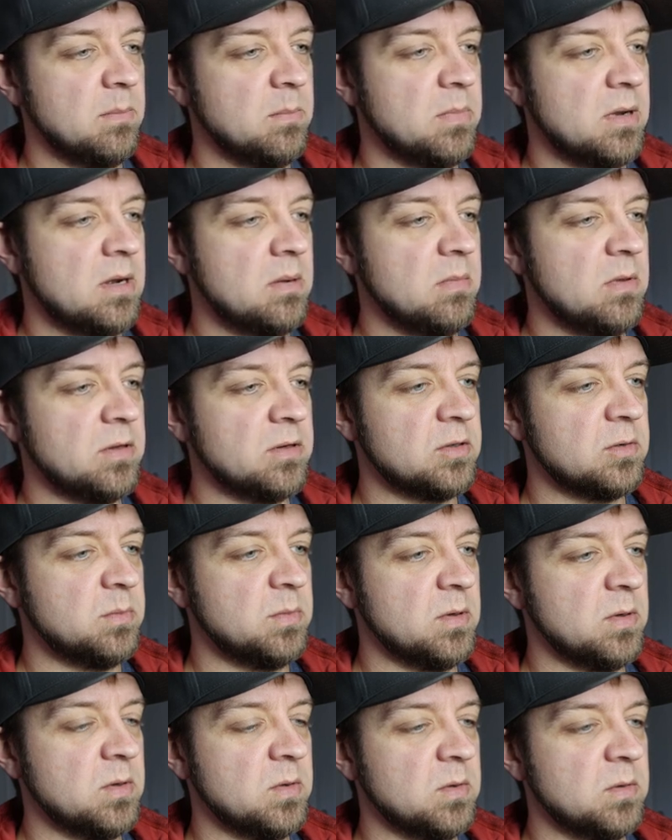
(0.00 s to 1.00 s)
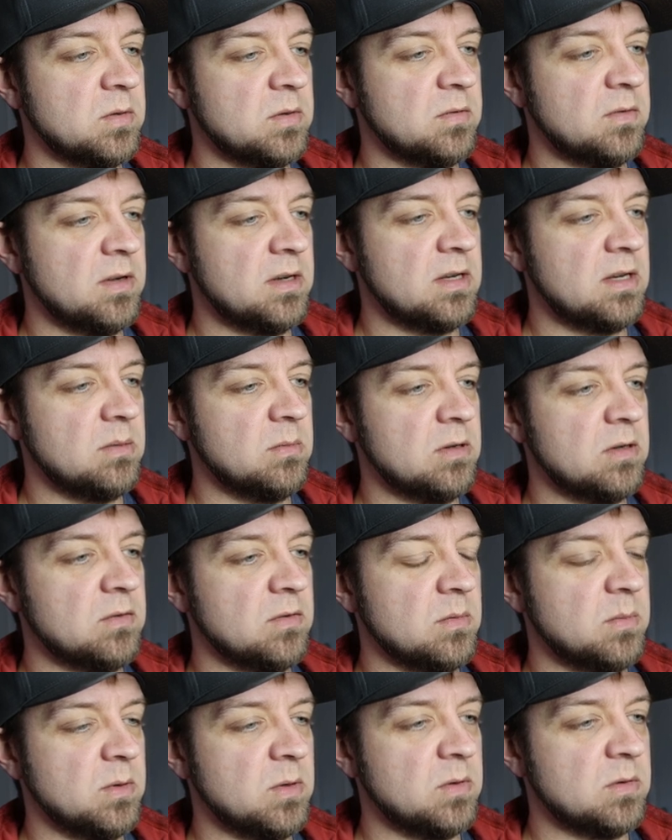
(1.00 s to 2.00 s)
Publish post, find image
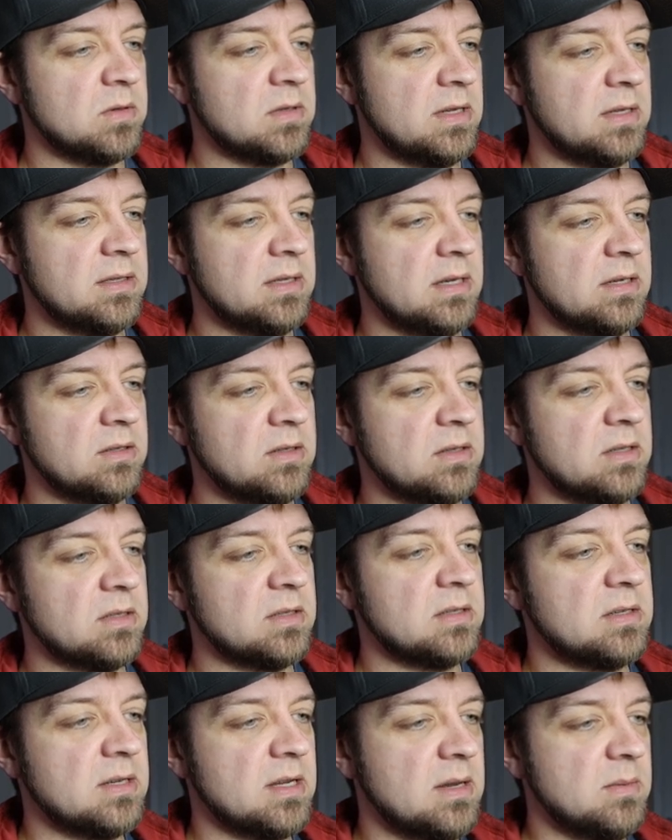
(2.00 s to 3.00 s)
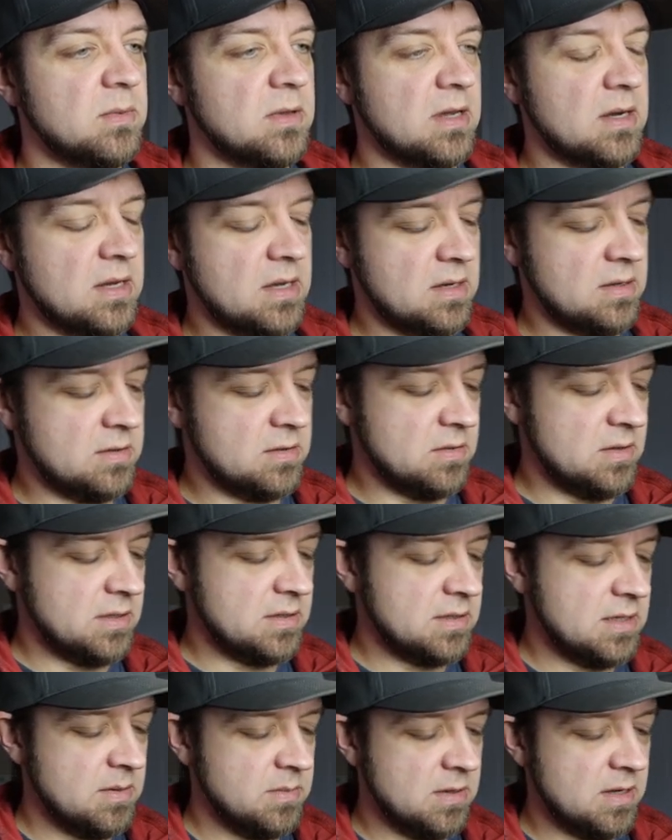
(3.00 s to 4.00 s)
for post. Let's actually just type that in. So
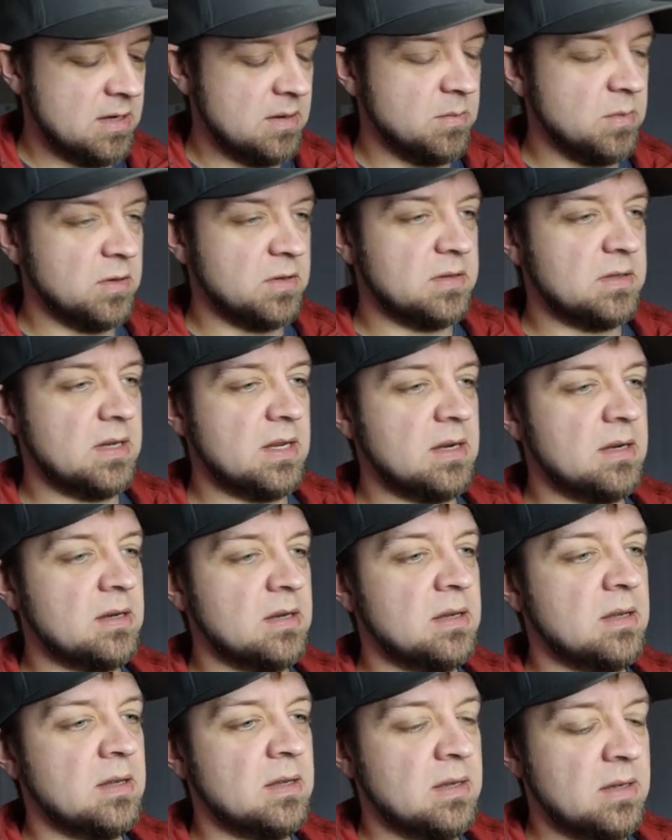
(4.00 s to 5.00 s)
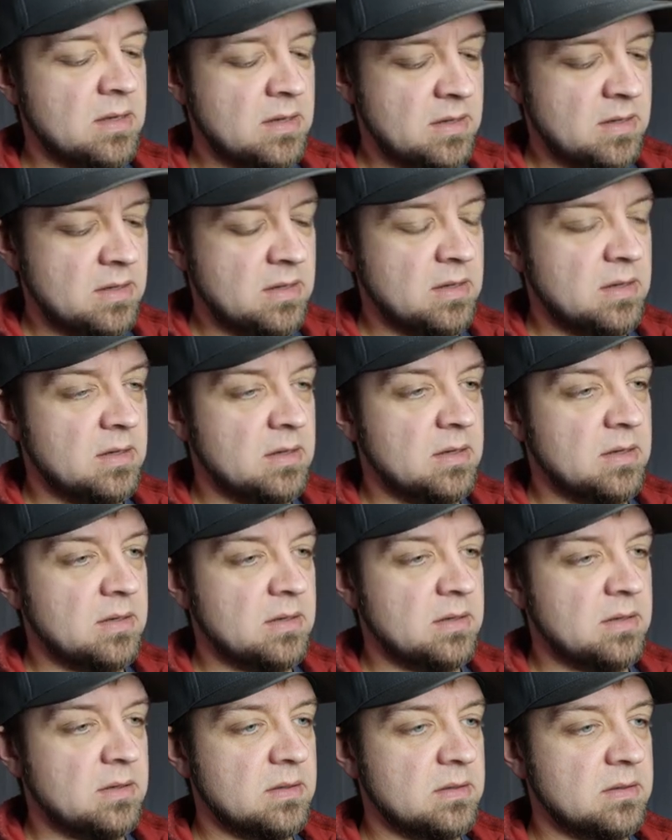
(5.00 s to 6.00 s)
let's type that in percent
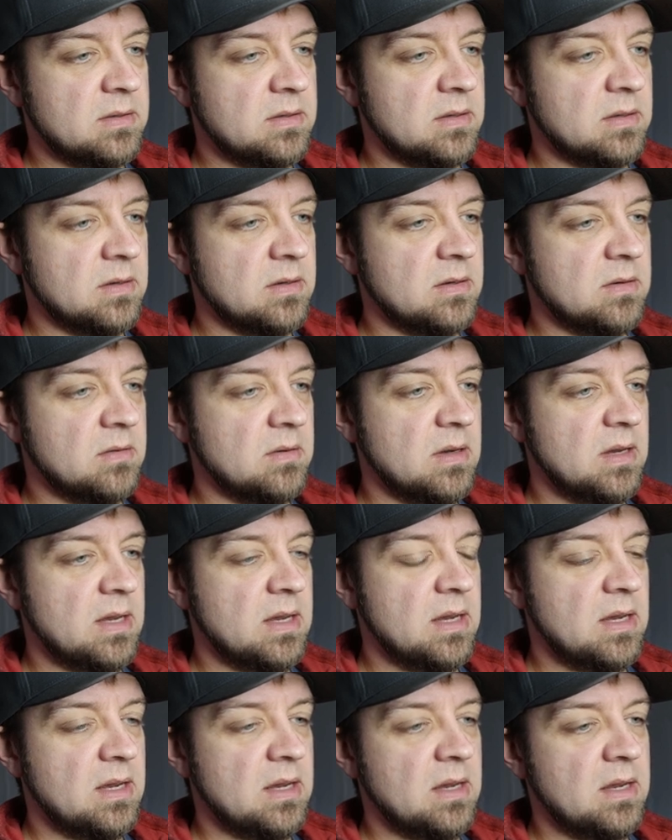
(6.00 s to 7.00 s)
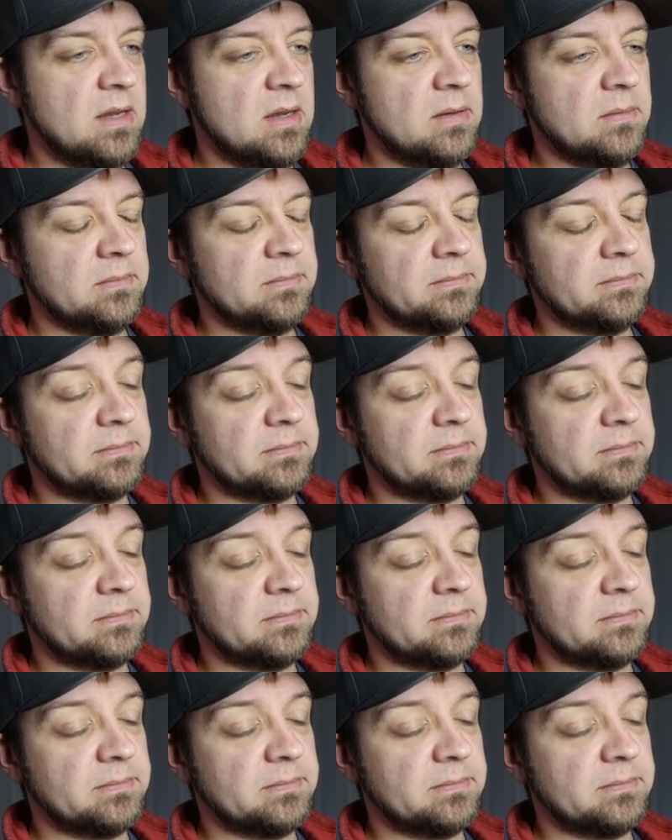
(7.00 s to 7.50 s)
0A.